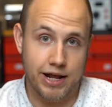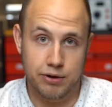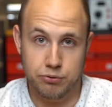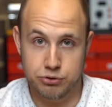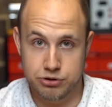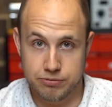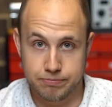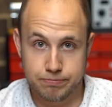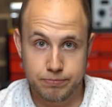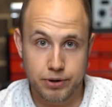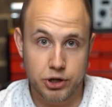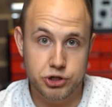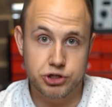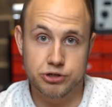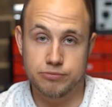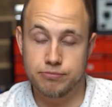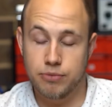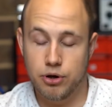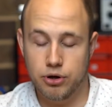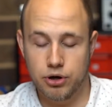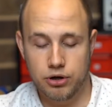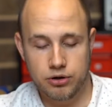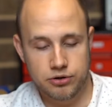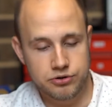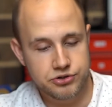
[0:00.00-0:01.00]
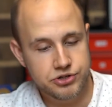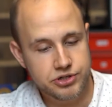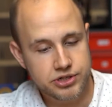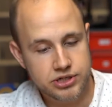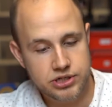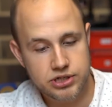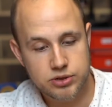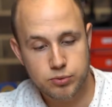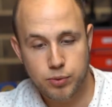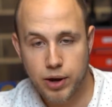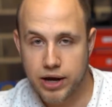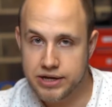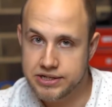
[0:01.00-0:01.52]
with a budget model, just as
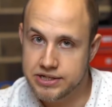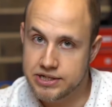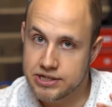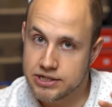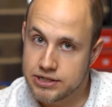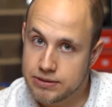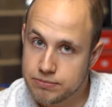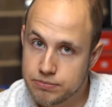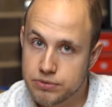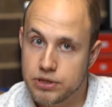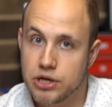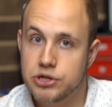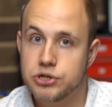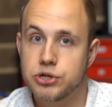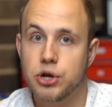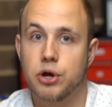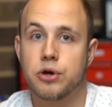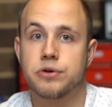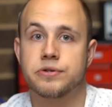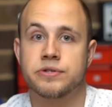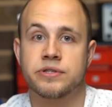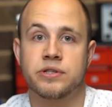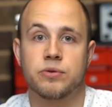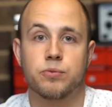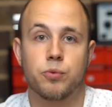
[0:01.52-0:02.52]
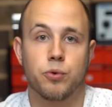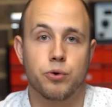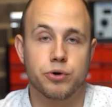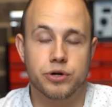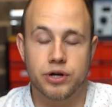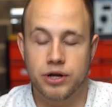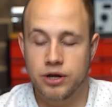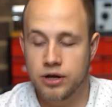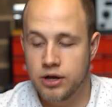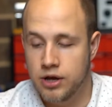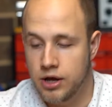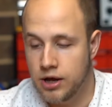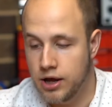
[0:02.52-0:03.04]
a way to dip their toes in the
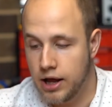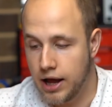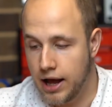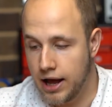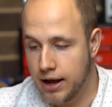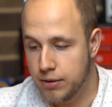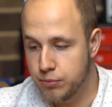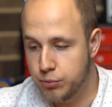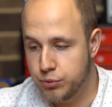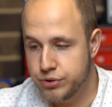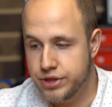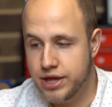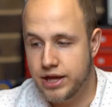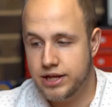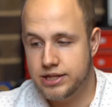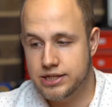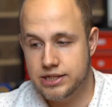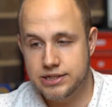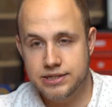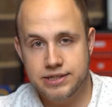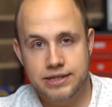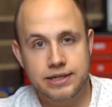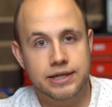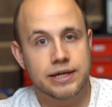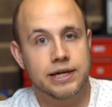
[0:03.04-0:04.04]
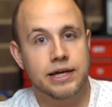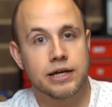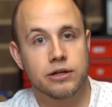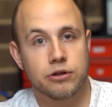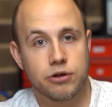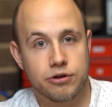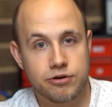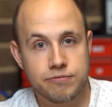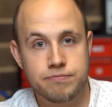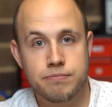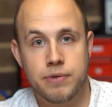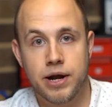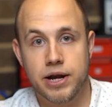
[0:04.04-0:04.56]
water without sinking a lot
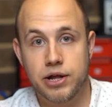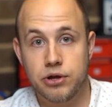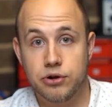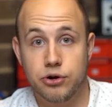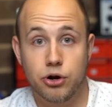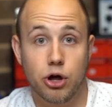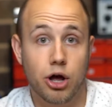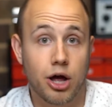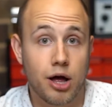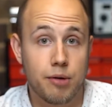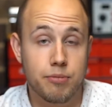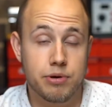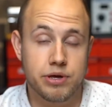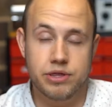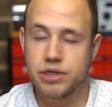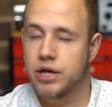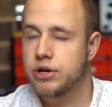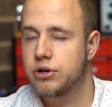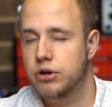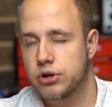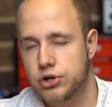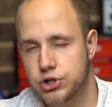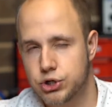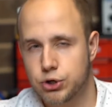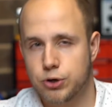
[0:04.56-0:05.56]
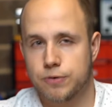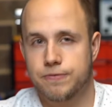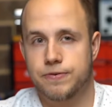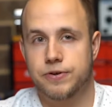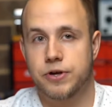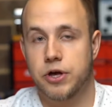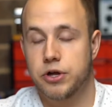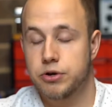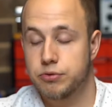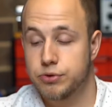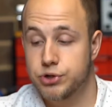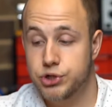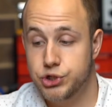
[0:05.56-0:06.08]
of money on a hobby not sure if they're
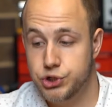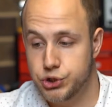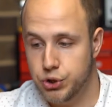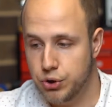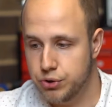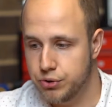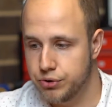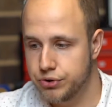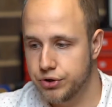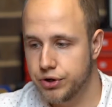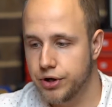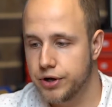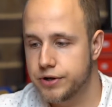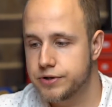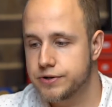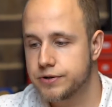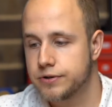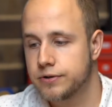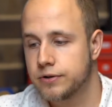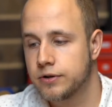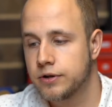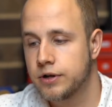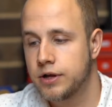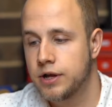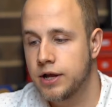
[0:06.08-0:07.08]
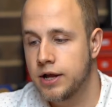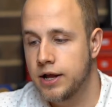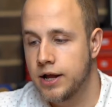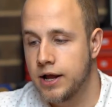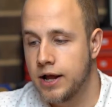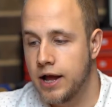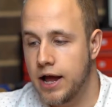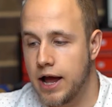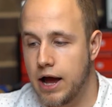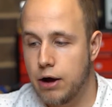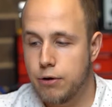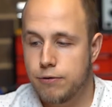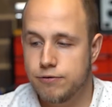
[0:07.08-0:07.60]
going to enjoy or not.
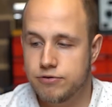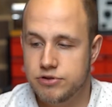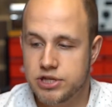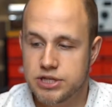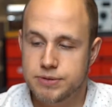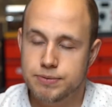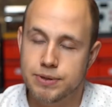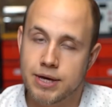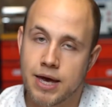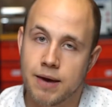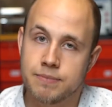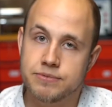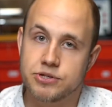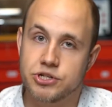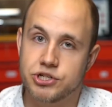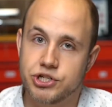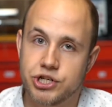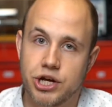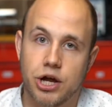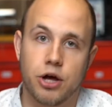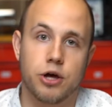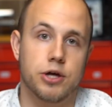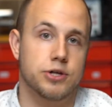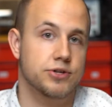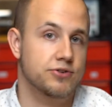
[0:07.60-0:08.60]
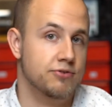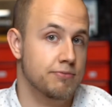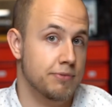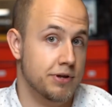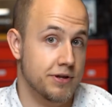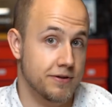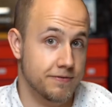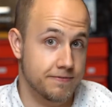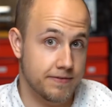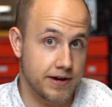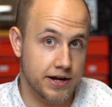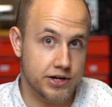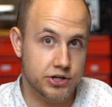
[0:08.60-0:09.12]
However, this becomes a challenge for
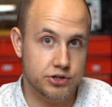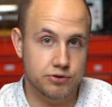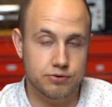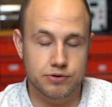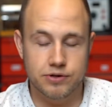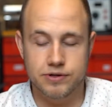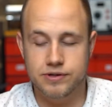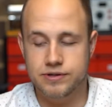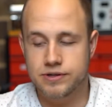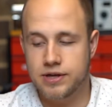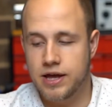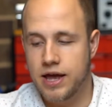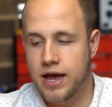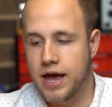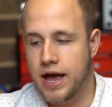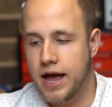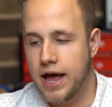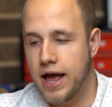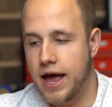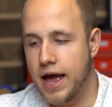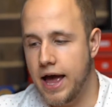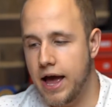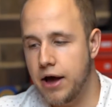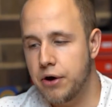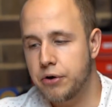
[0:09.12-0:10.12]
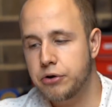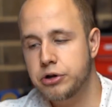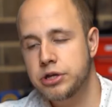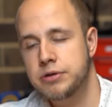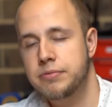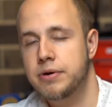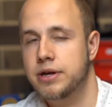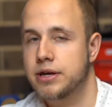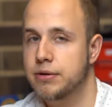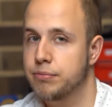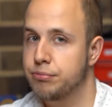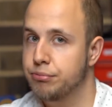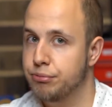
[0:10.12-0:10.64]
manufacturers. How can you
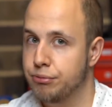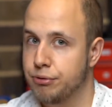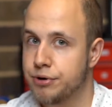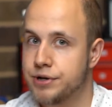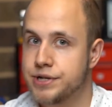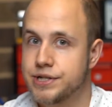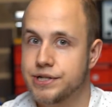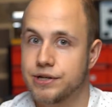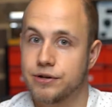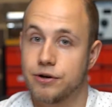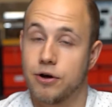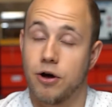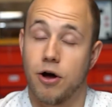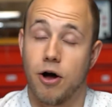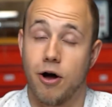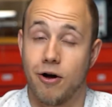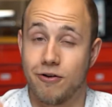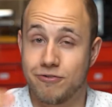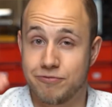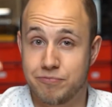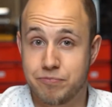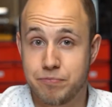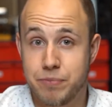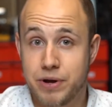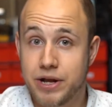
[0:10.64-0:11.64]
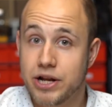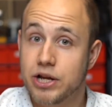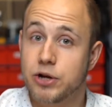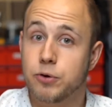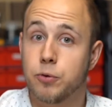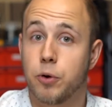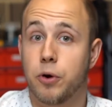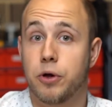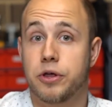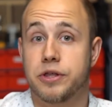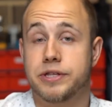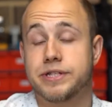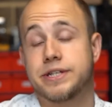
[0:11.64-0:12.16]
make a printer of better
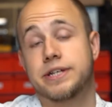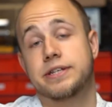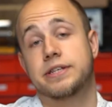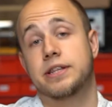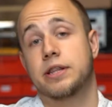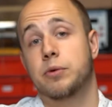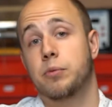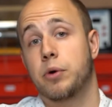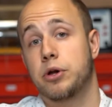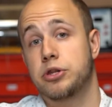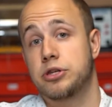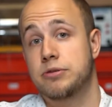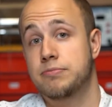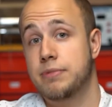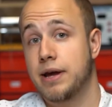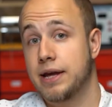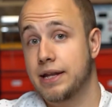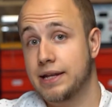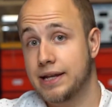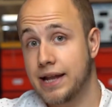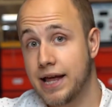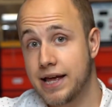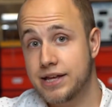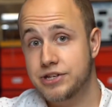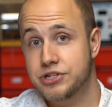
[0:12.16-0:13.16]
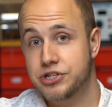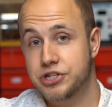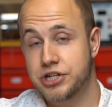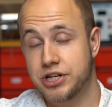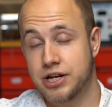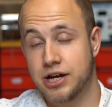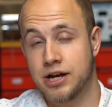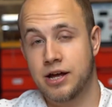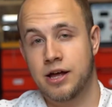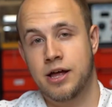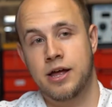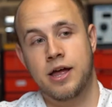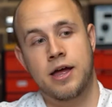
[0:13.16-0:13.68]
quality than the one you made last
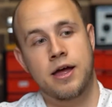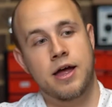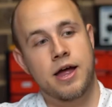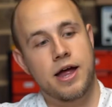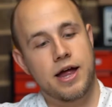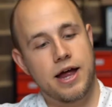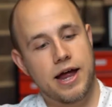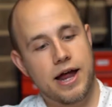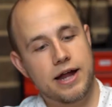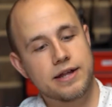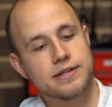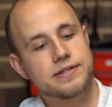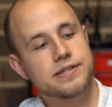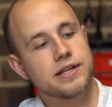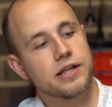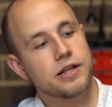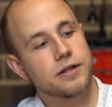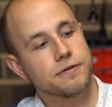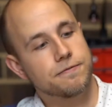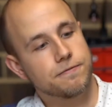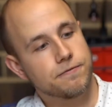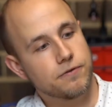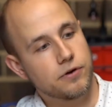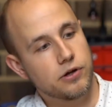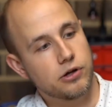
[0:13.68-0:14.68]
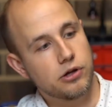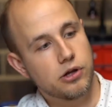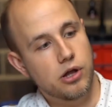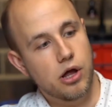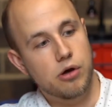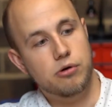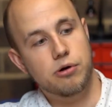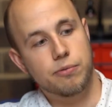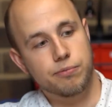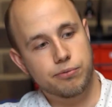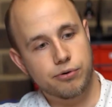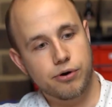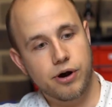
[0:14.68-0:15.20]
year and sell it for a
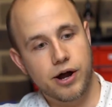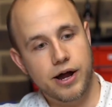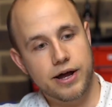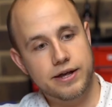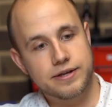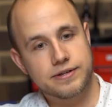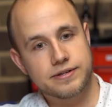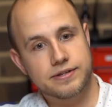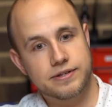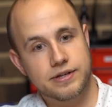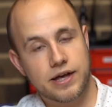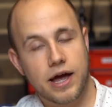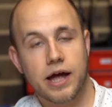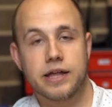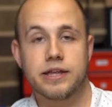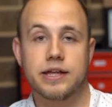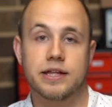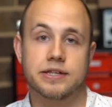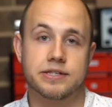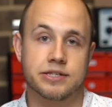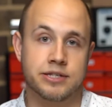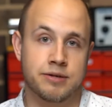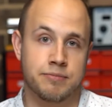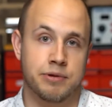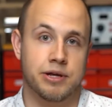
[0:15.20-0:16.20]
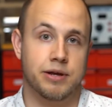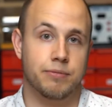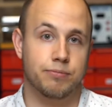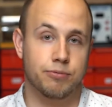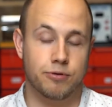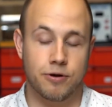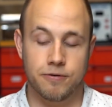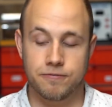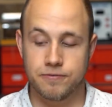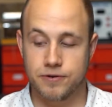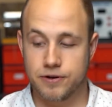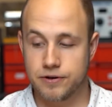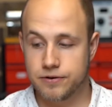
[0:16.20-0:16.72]
lower price and yet still make a
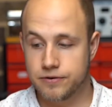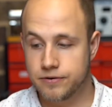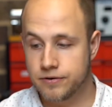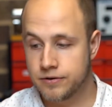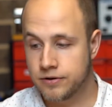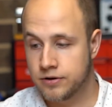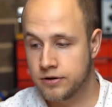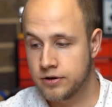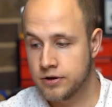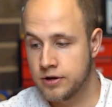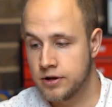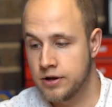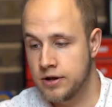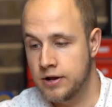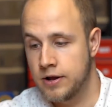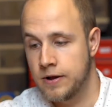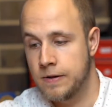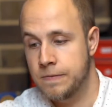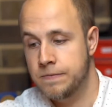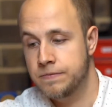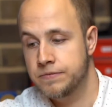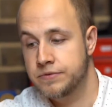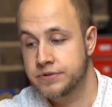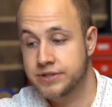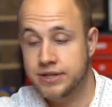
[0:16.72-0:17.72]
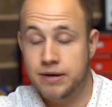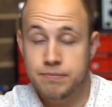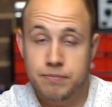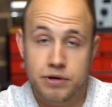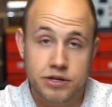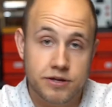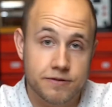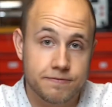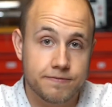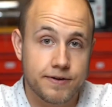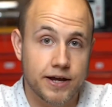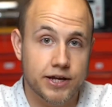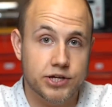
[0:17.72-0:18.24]
profit? Some
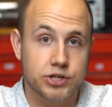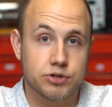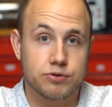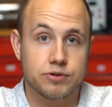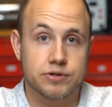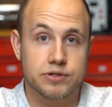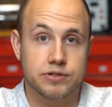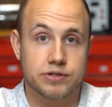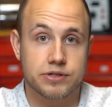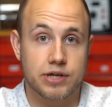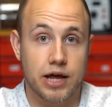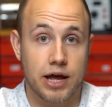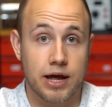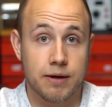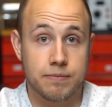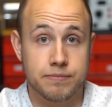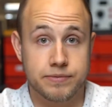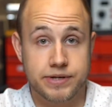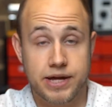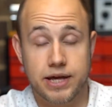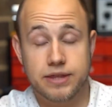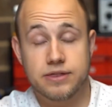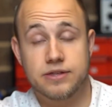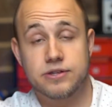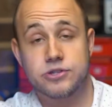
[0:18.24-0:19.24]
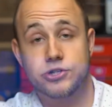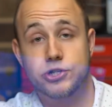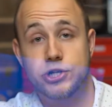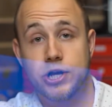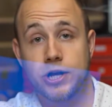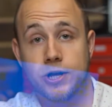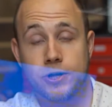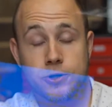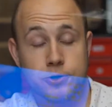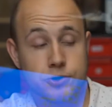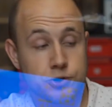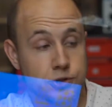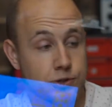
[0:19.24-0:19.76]
manufacturers take this
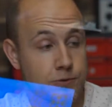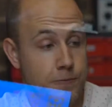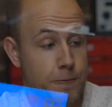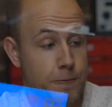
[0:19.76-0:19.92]
challenge